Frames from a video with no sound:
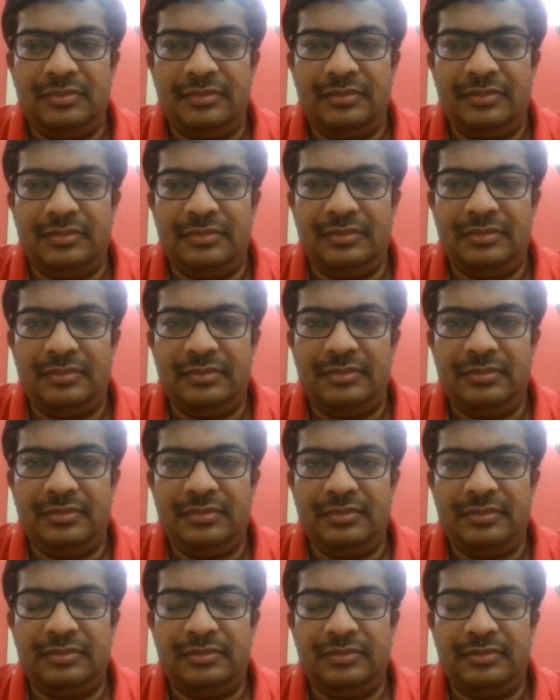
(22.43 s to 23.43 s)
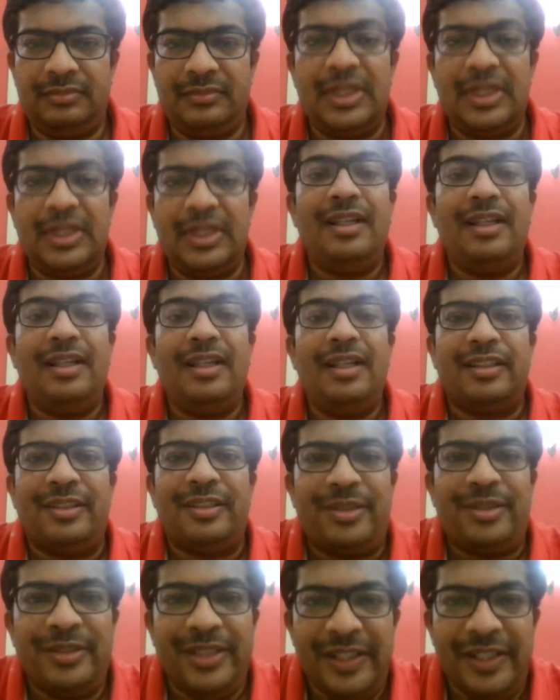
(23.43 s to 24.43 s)
Good evening, doctors.
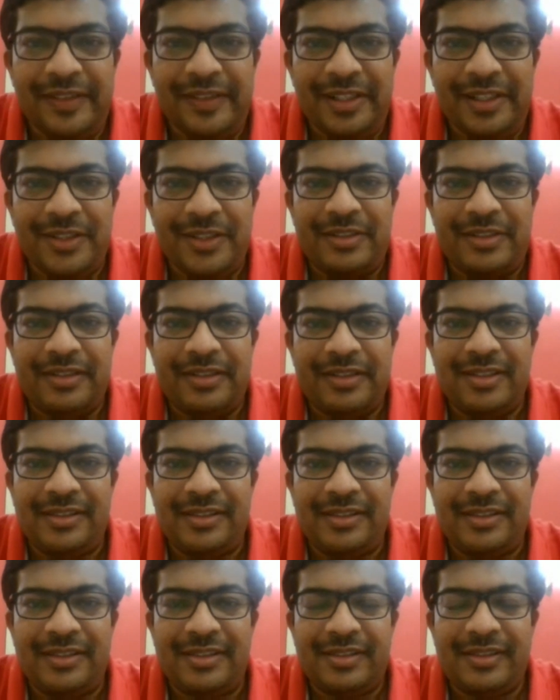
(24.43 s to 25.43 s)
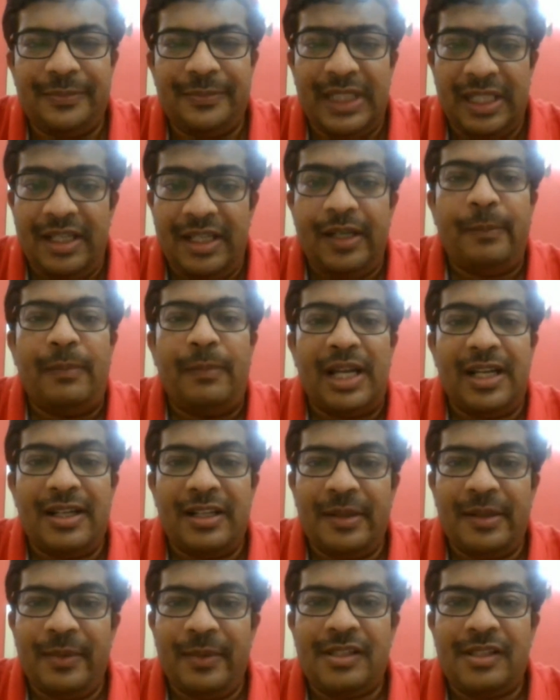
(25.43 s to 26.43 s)
My name is Rahul Desai, and
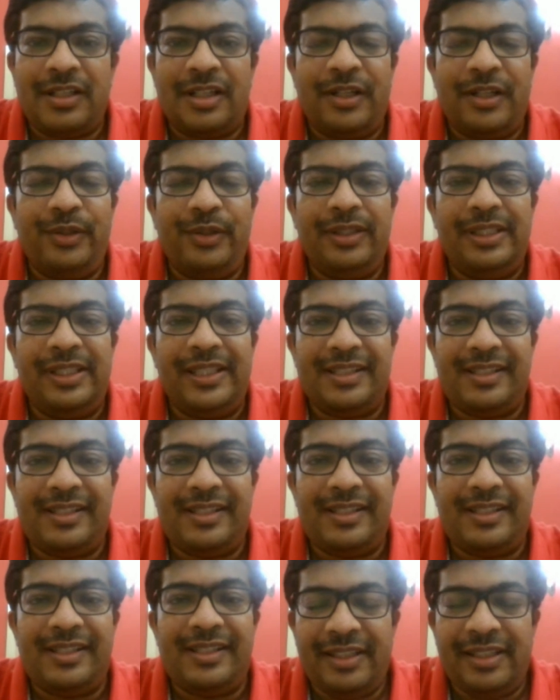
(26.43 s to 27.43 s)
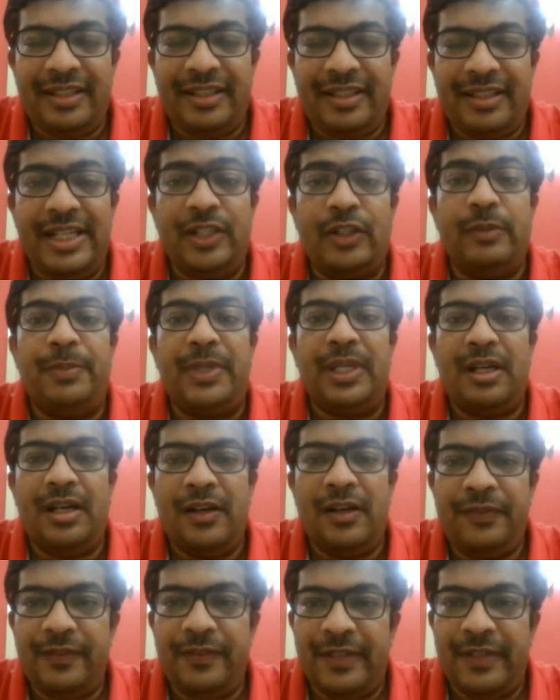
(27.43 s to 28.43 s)
on behalf of FDC and
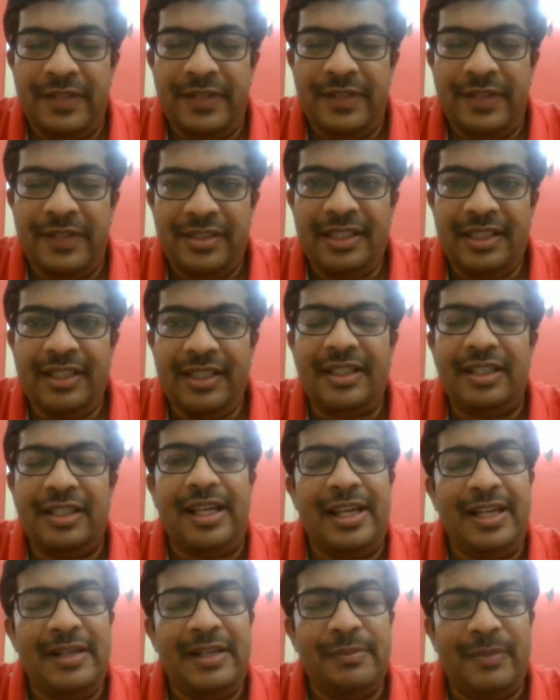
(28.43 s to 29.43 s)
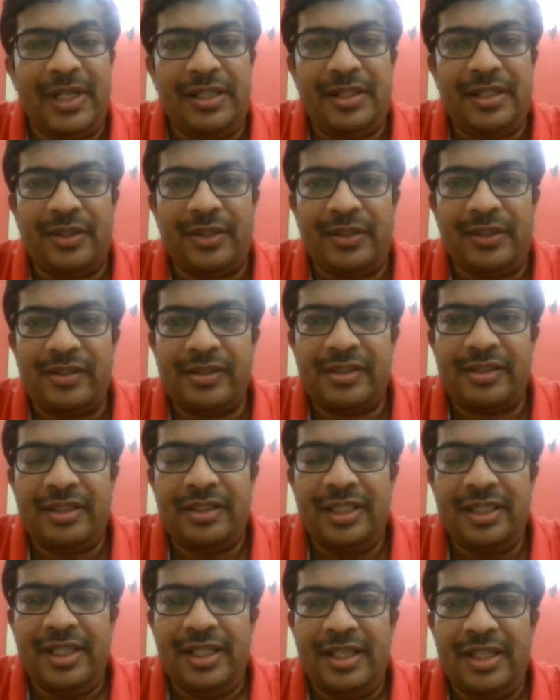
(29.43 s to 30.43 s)
MedTalks, I hereby
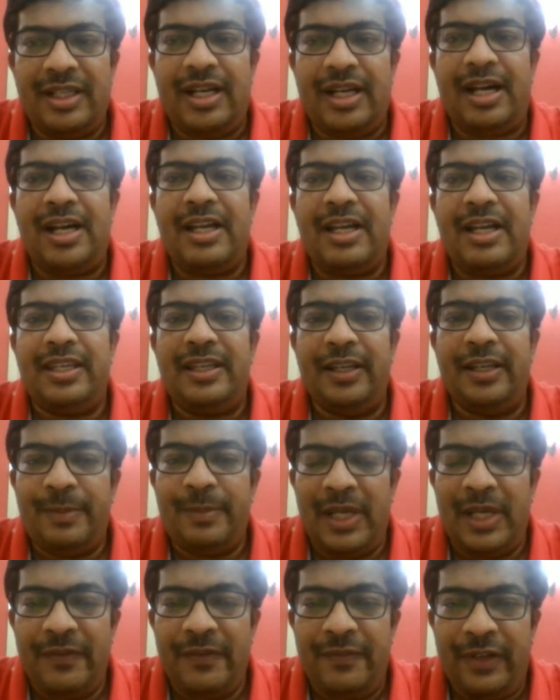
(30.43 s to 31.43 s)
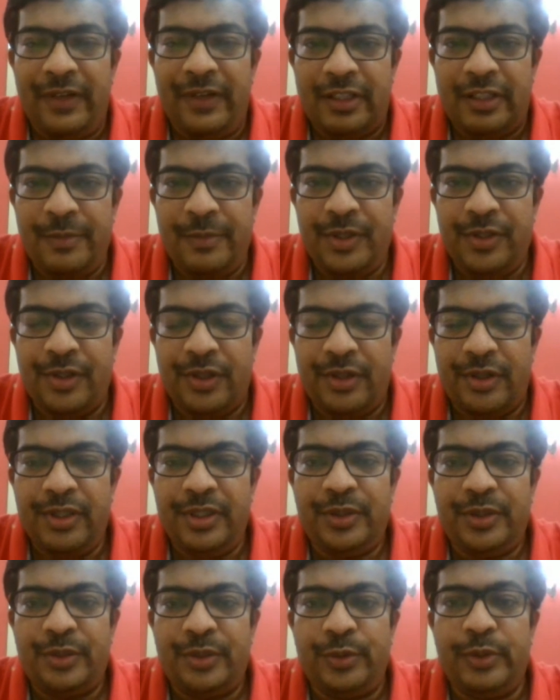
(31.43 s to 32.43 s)
welcome you all to today's live
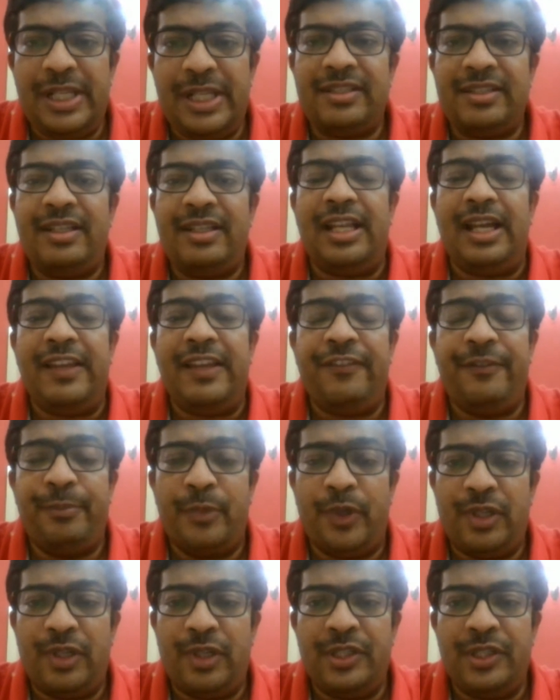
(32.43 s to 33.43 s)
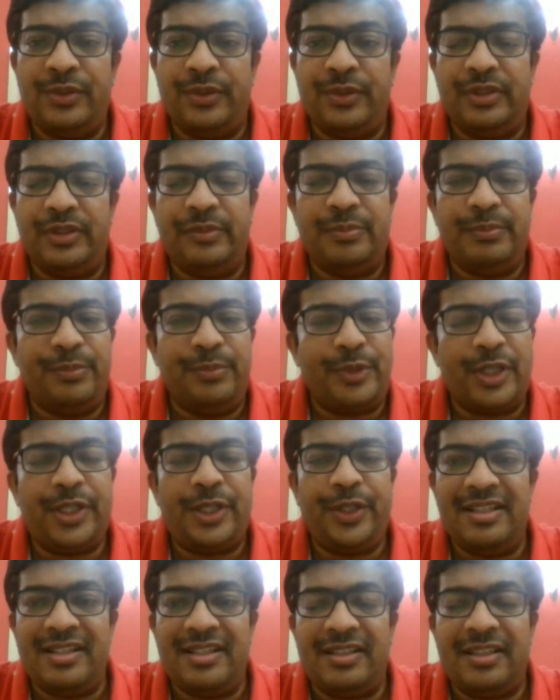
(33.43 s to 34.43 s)
module brought to you by Enerzal
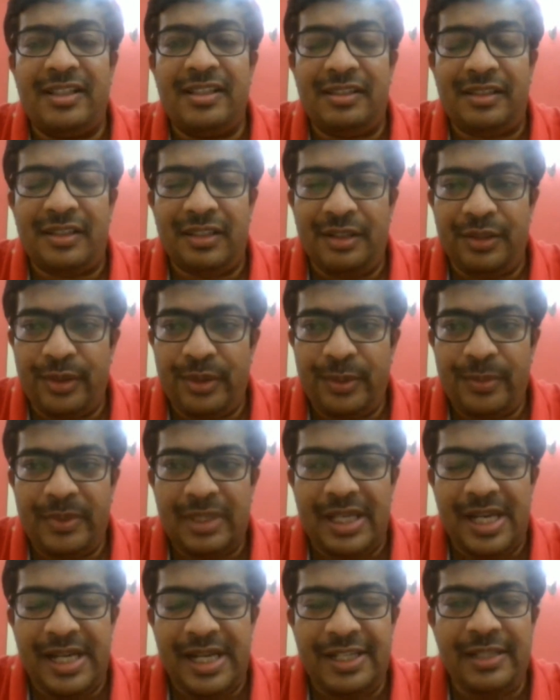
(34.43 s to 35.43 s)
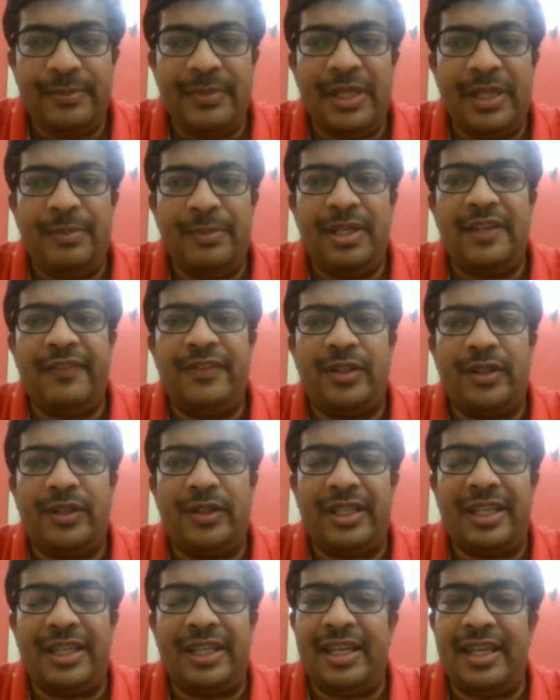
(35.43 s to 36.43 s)
Zero and in memory of Dr. Kiki
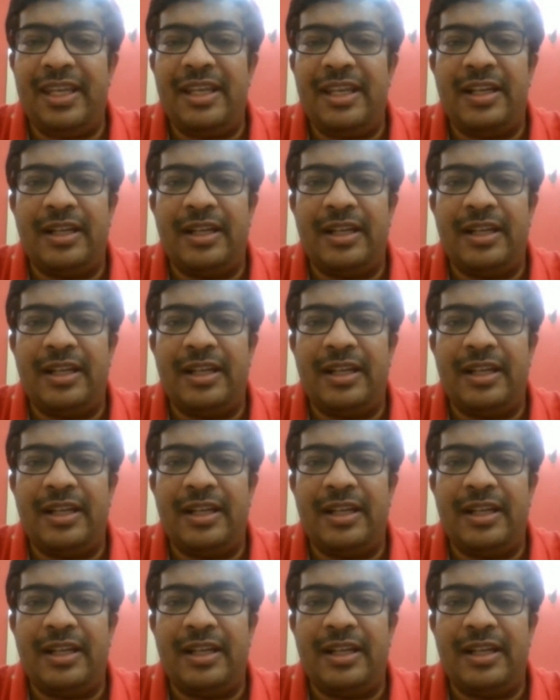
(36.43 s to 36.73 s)
Agarwal, sir.